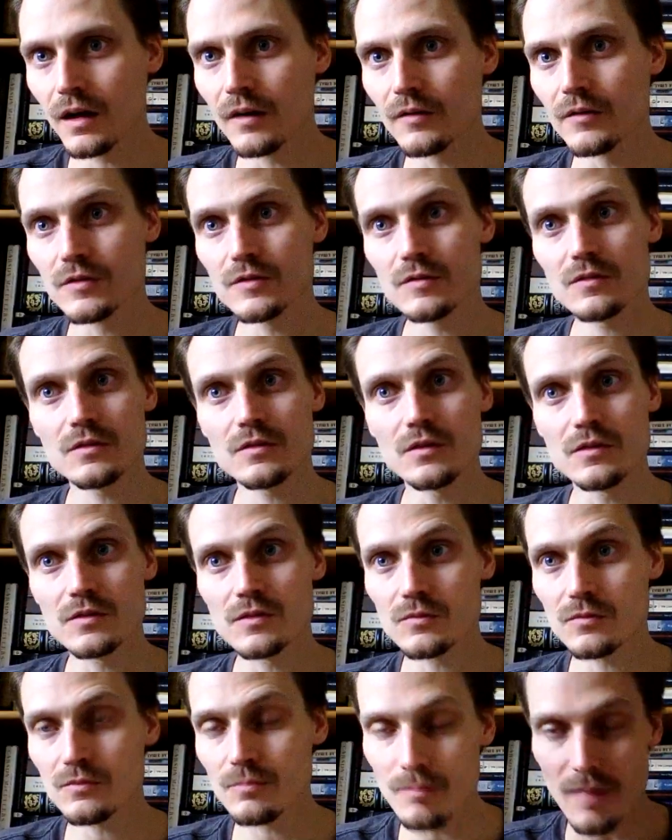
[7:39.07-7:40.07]

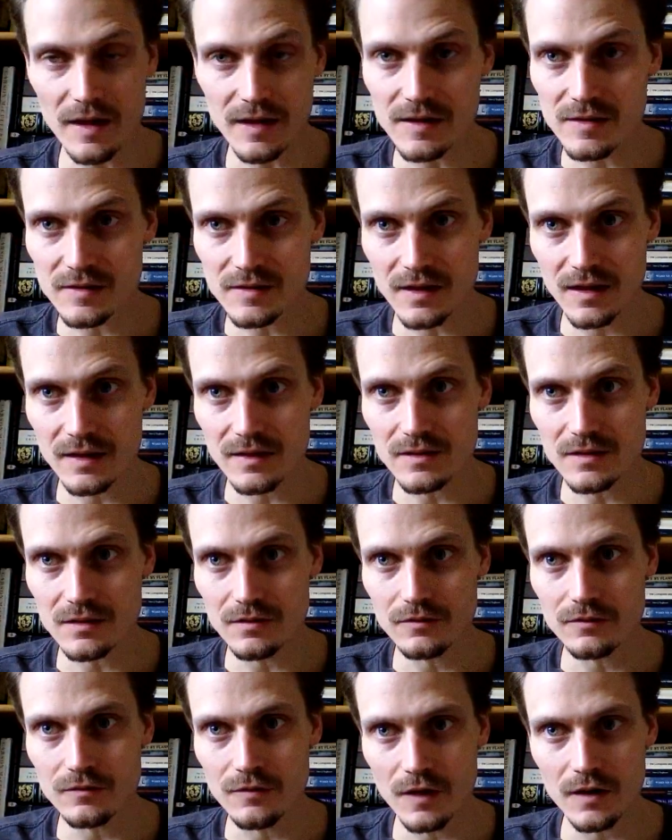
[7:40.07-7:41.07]
There's many scenes
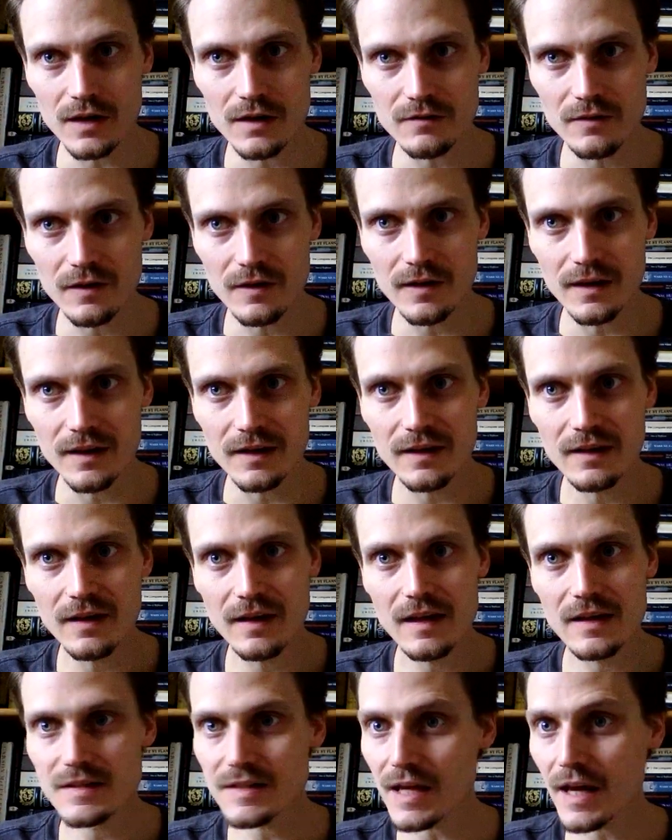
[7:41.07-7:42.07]
of very, very
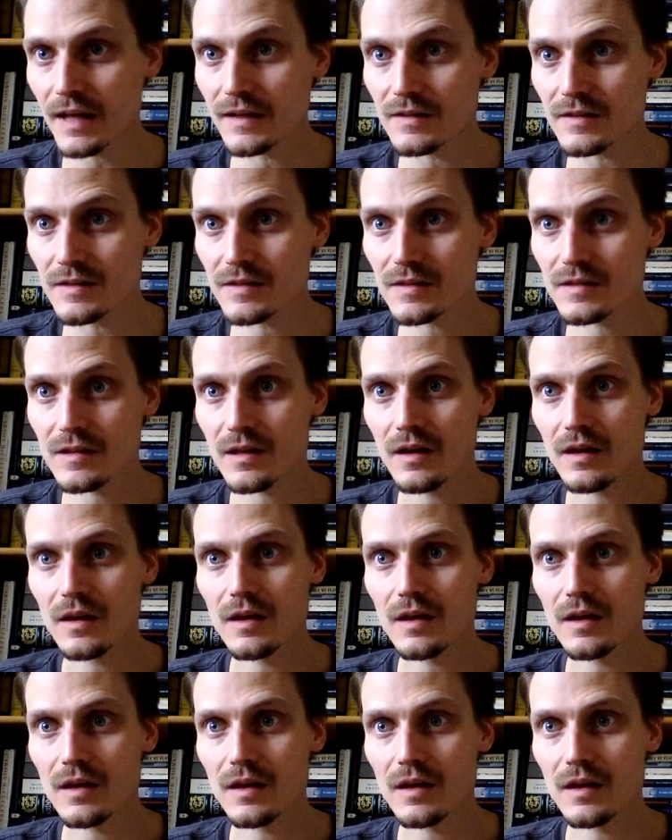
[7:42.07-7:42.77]
tense